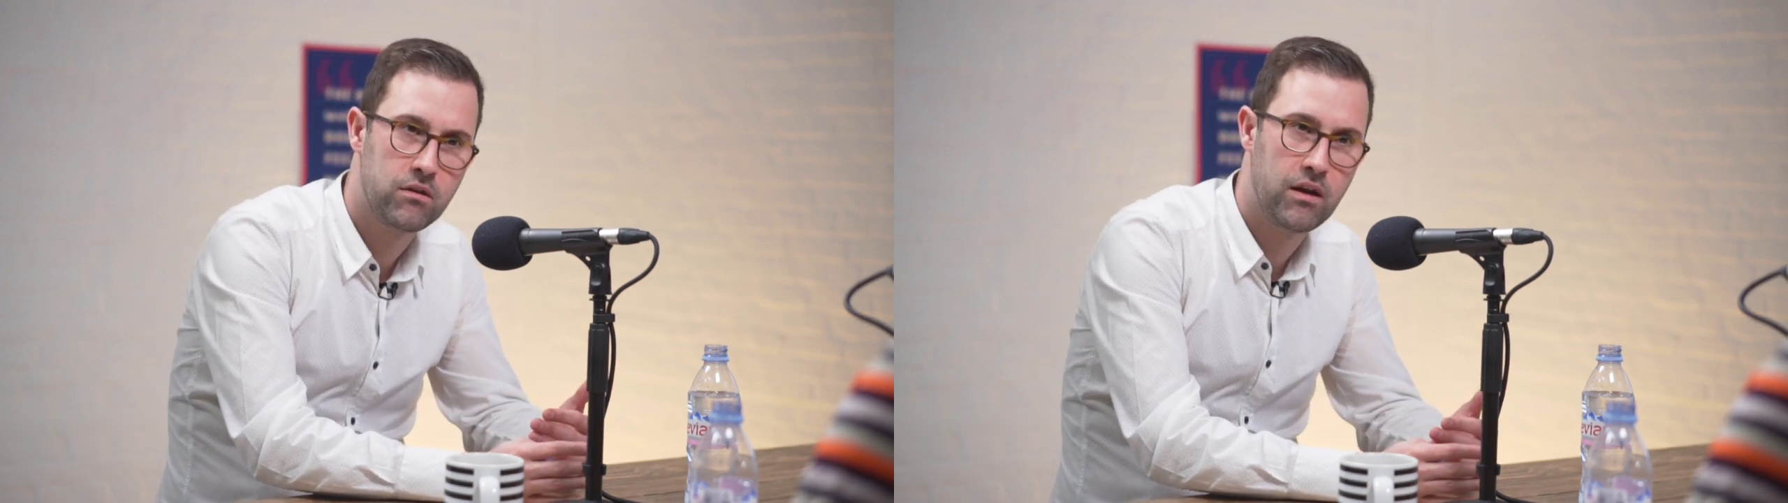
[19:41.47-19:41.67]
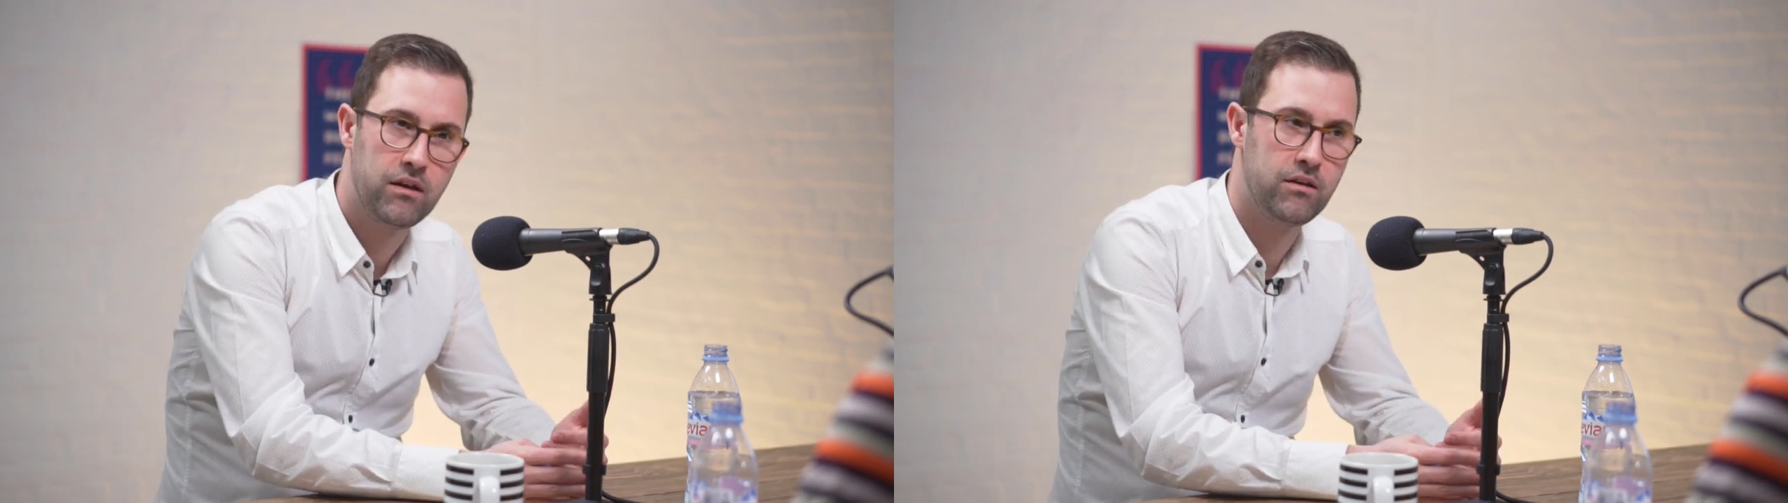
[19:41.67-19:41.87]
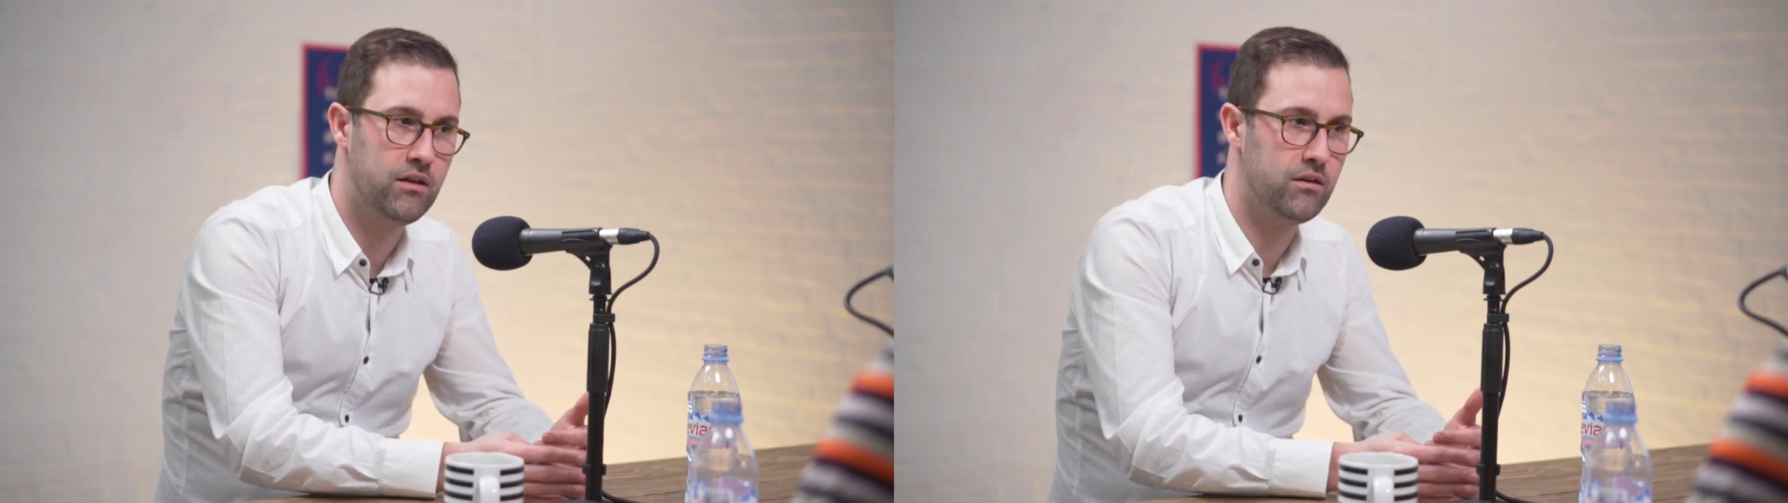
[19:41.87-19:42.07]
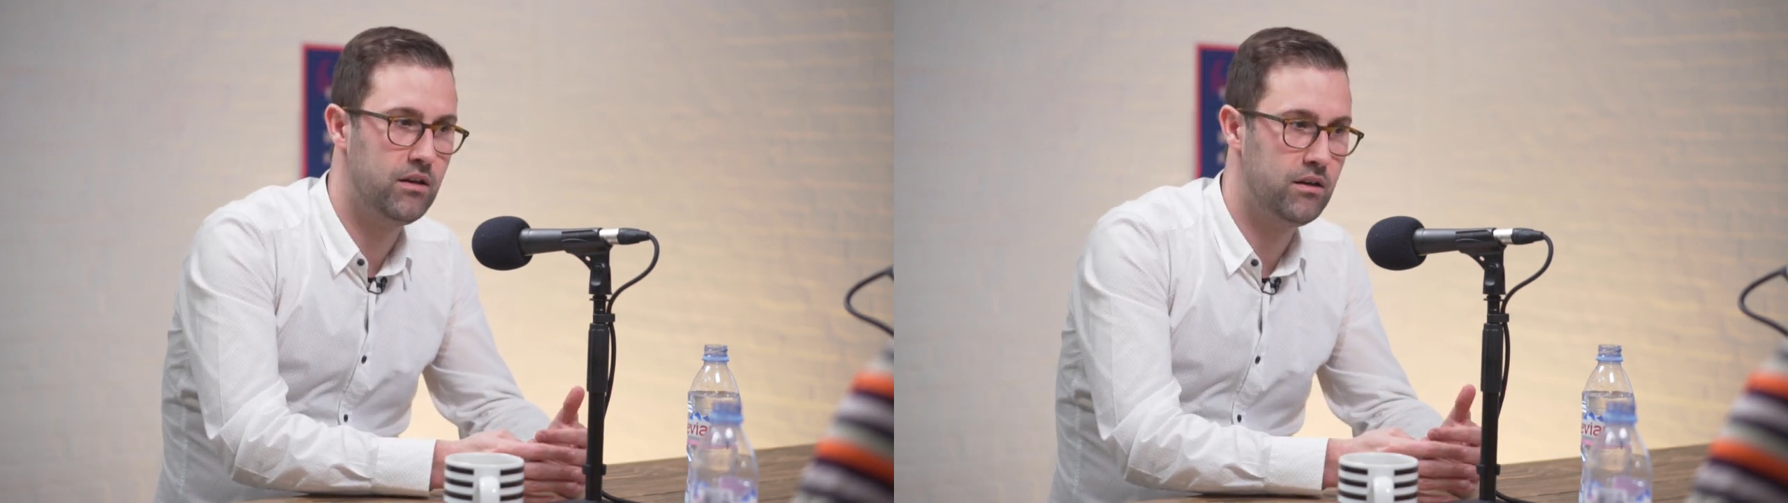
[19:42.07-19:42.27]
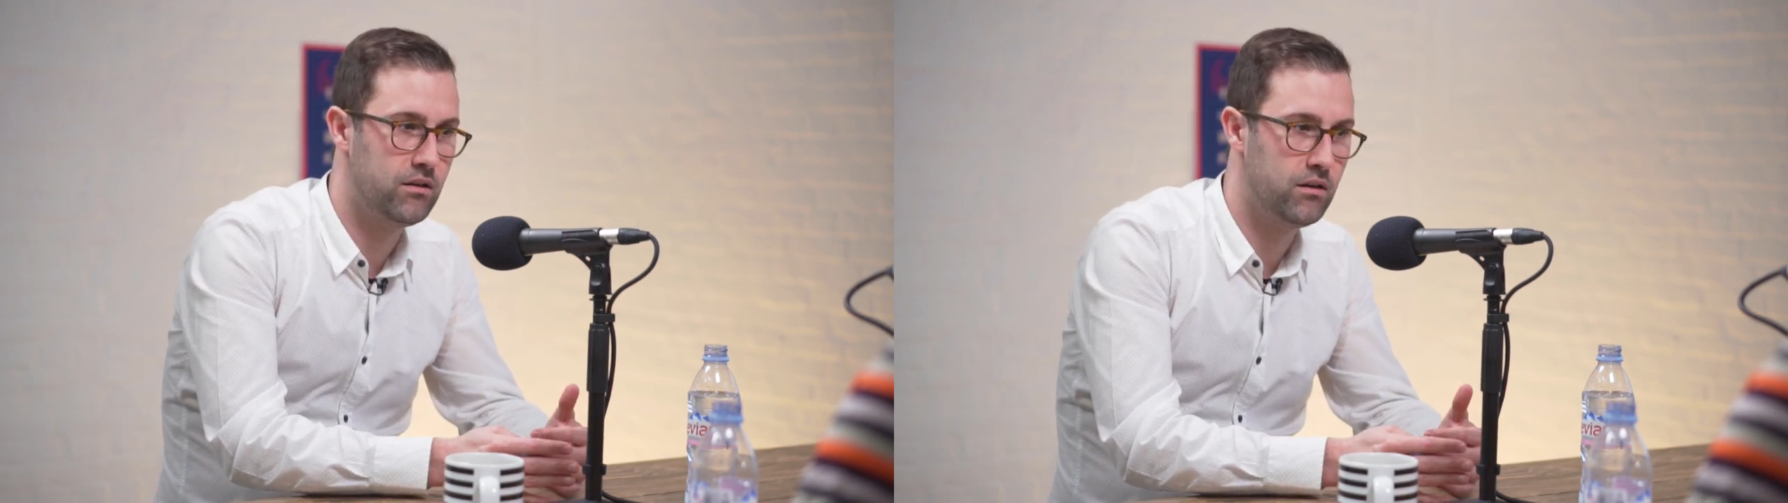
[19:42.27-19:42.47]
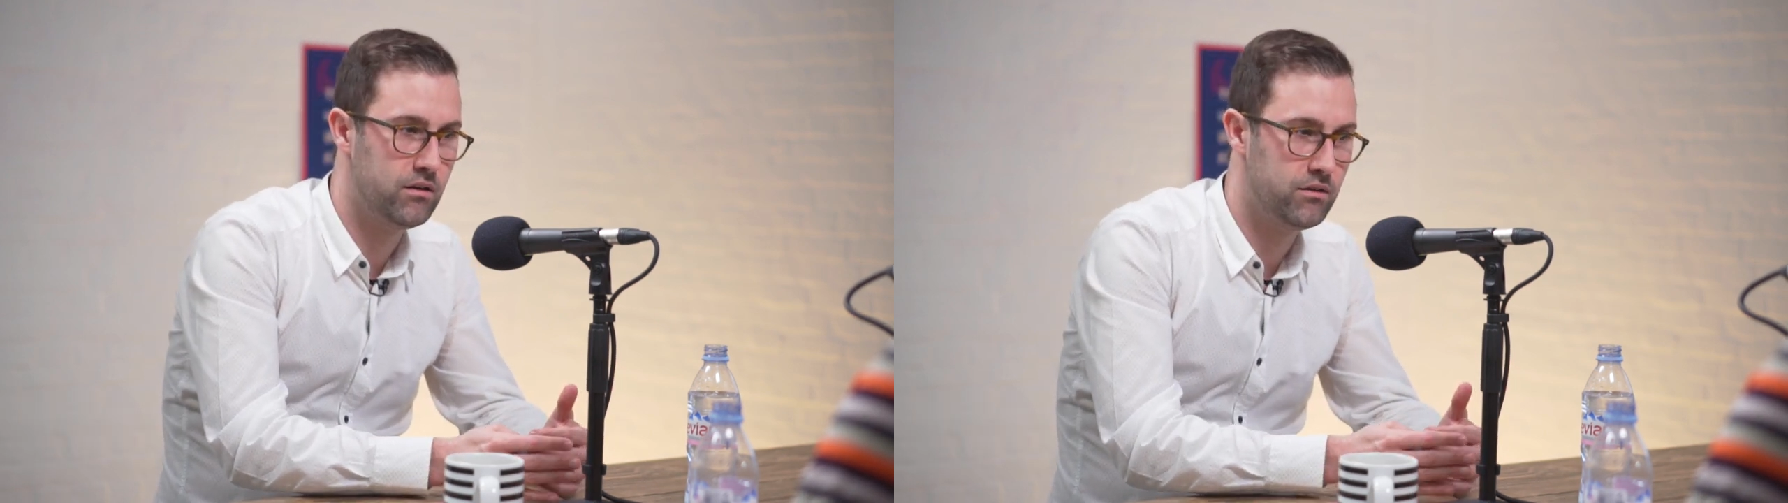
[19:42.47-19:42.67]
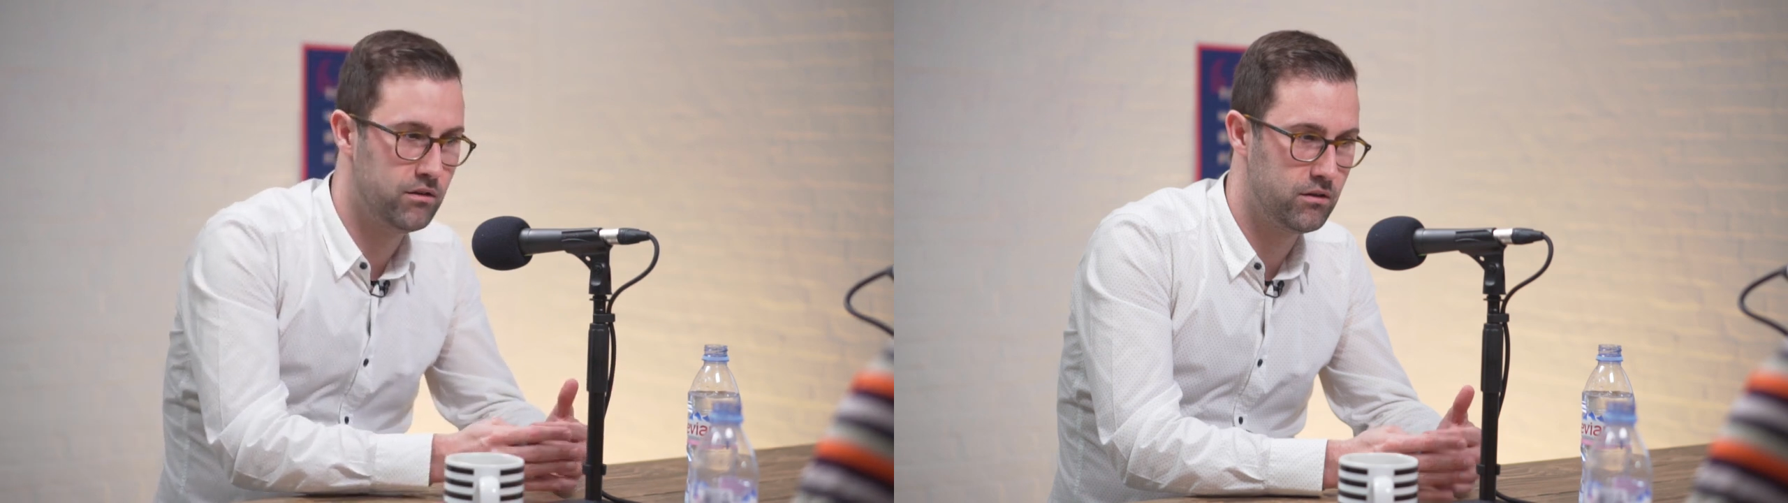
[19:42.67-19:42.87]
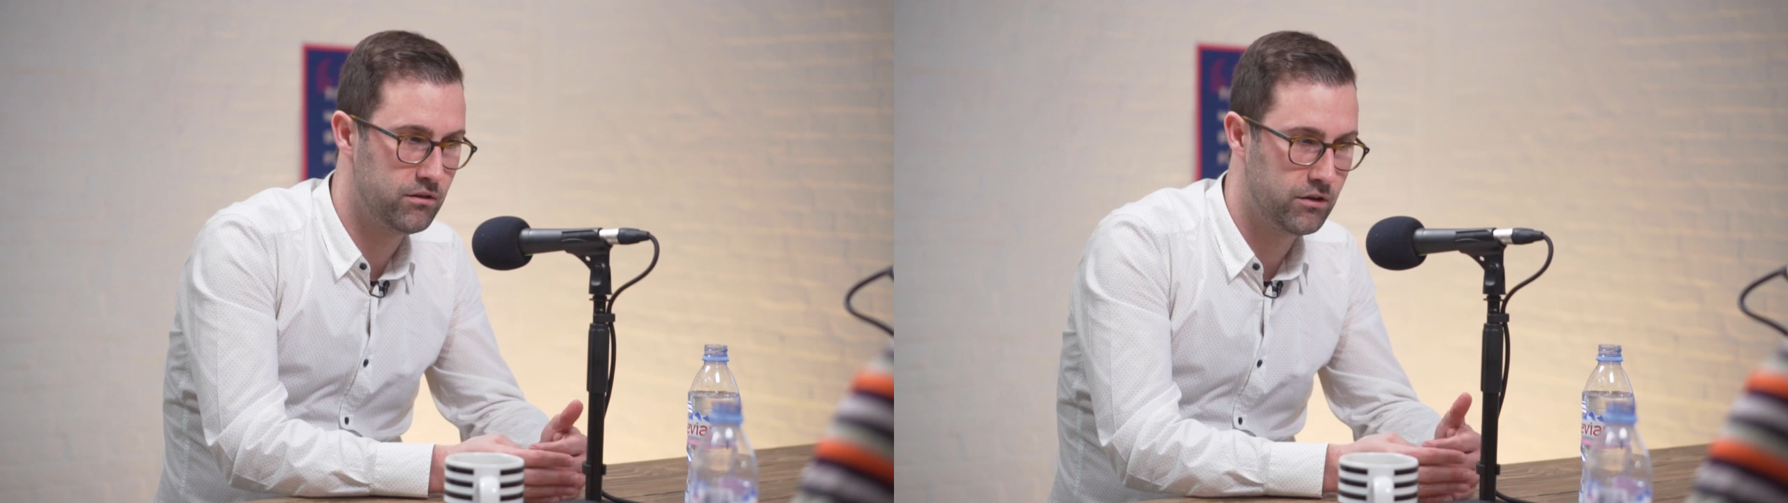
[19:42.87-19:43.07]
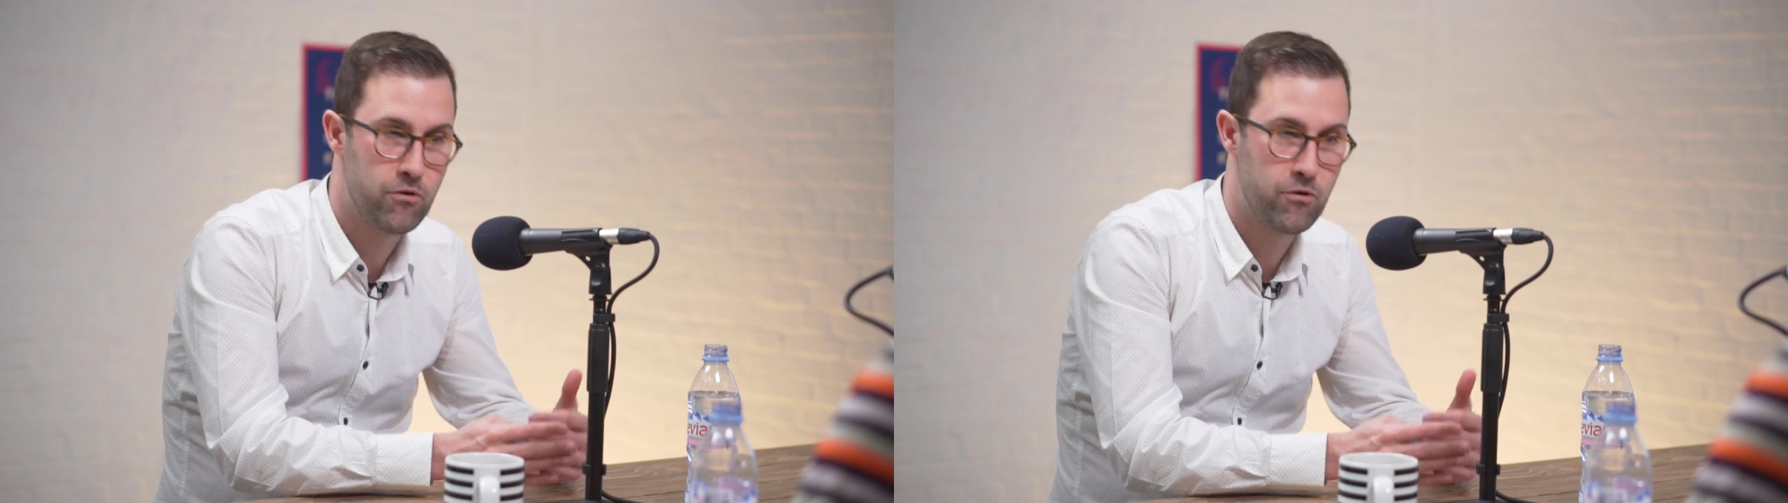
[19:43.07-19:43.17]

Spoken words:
and the